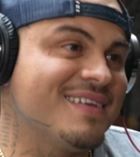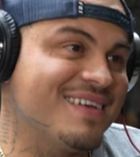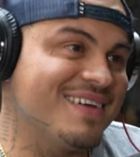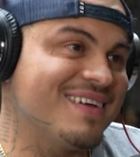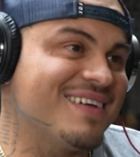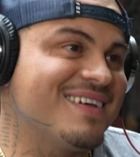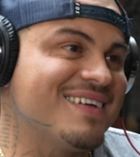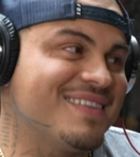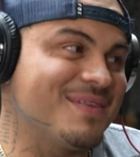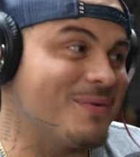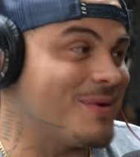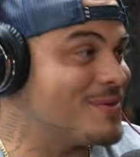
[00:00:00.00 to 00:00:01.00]
Yeah.
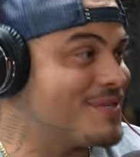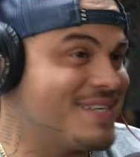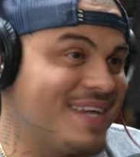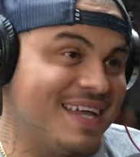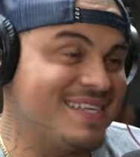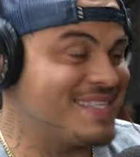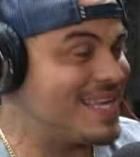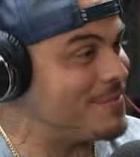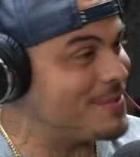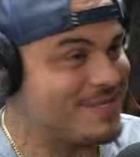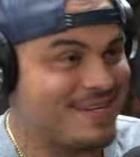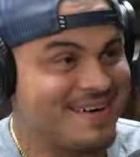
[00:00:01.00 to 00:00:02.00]
But y'all changed
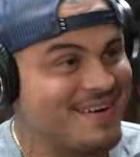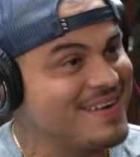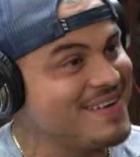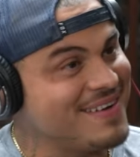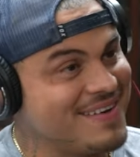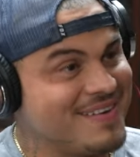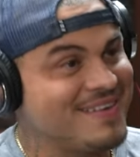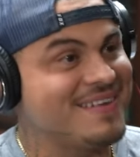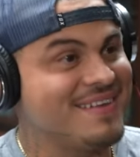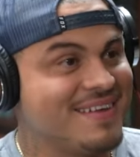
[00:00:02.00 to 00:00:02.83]
tables the, turn. You know, tables